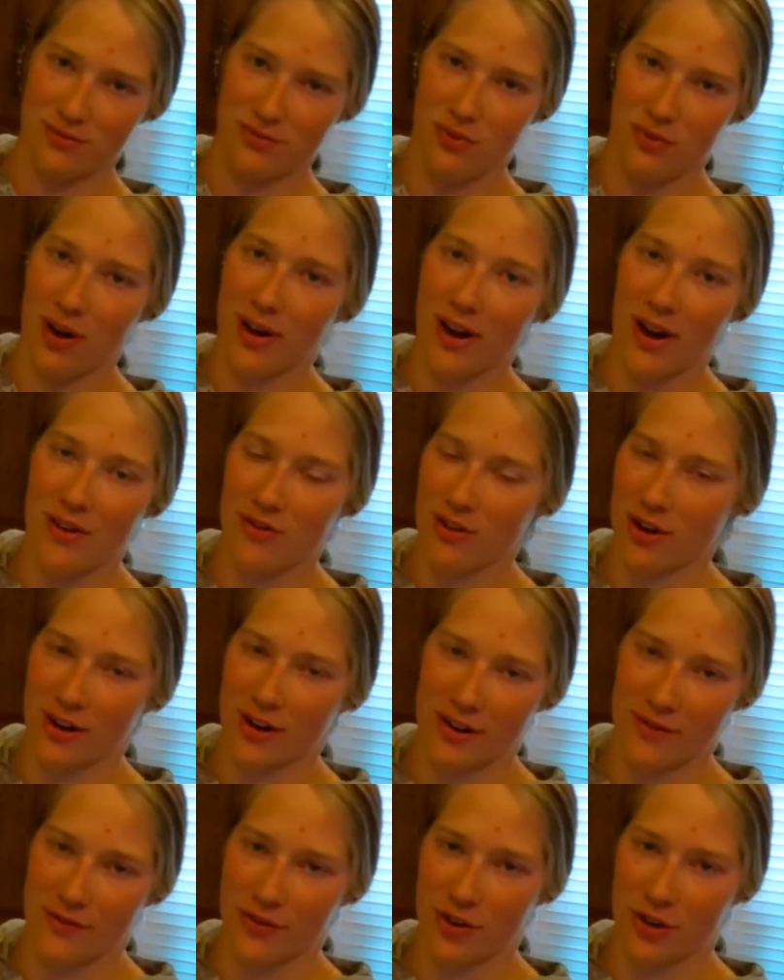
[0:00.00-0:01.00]
whatever,
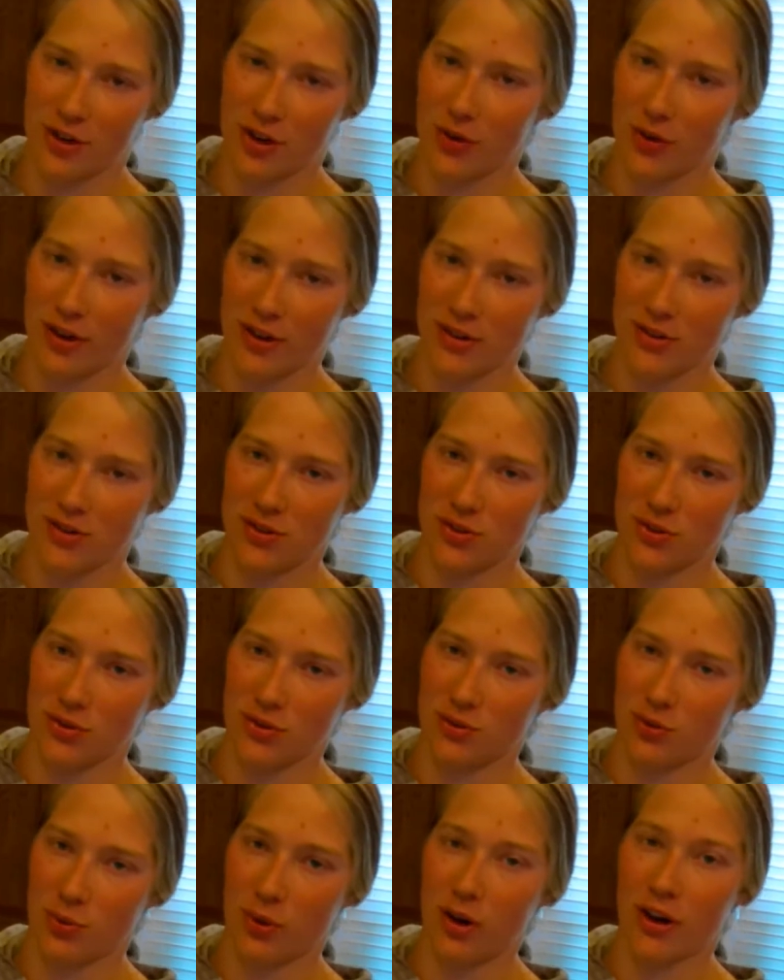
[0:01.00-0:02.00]
if you're going
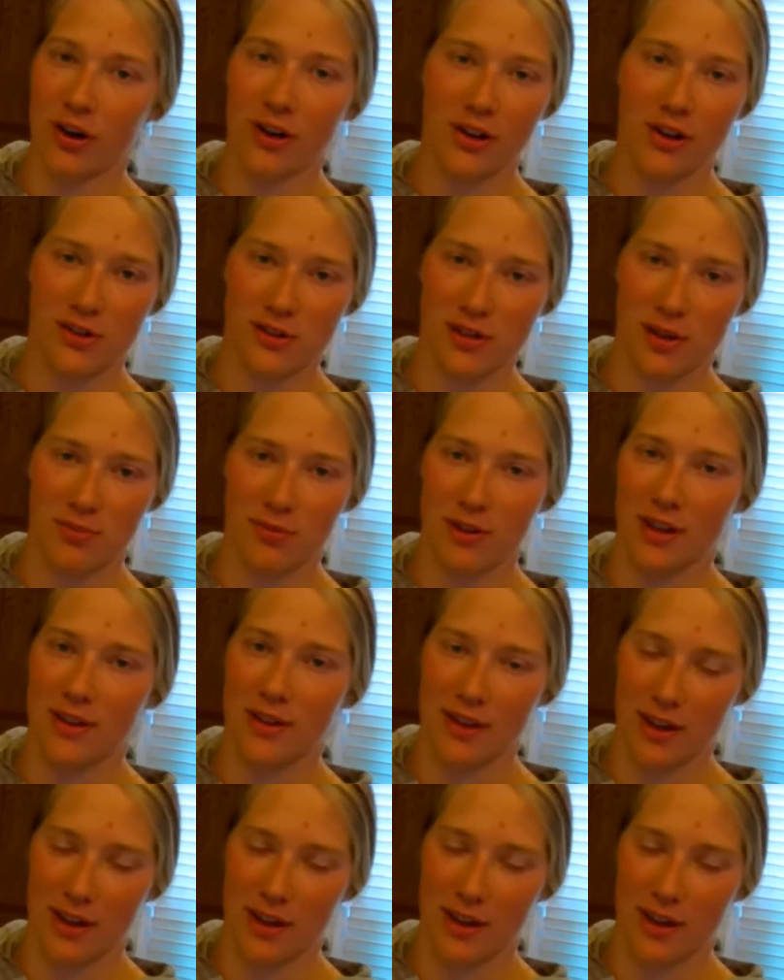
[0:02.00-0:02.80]
to work or something,